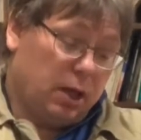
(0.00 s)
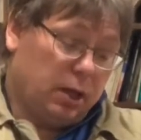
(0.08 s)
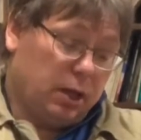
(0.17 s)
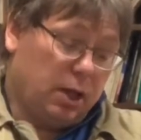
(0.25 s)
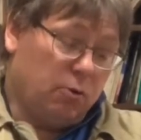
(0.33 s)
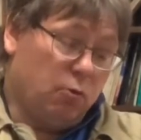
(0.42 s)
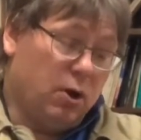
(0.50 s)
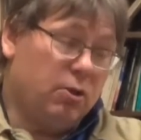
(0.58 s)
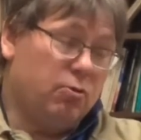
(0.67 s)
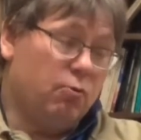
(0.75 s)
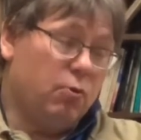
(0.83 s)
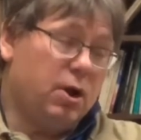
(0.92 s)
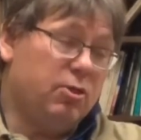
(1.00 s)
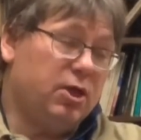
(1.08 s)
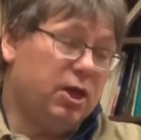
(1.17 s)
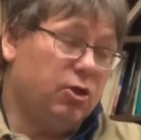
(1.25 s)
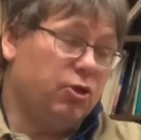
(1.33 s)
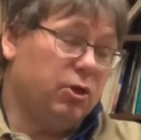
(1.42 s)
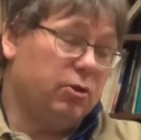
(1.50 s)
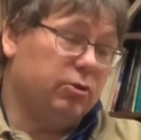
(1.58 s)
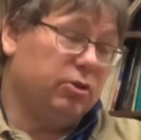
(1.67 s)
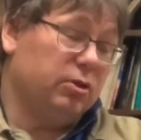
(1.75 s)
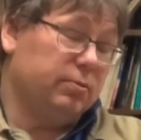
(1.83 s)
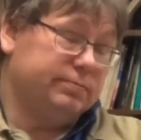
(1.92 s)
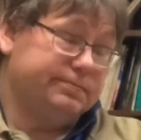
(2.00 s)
And one of the issues